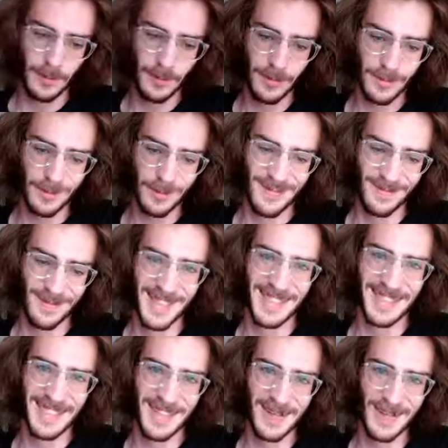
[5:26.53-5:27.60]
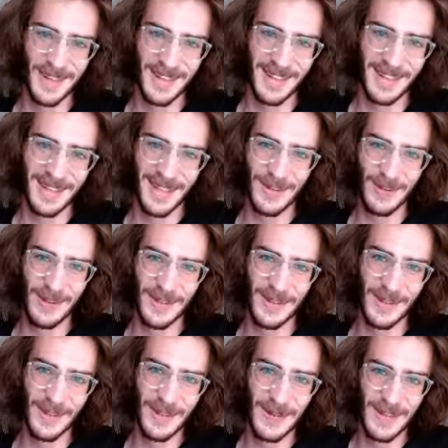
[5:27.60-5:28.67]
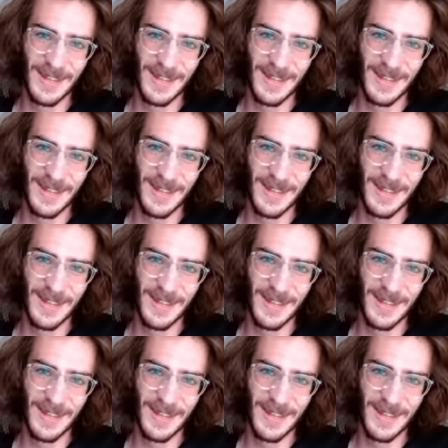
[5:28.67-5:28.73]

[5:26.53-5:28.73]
messaging bar down below.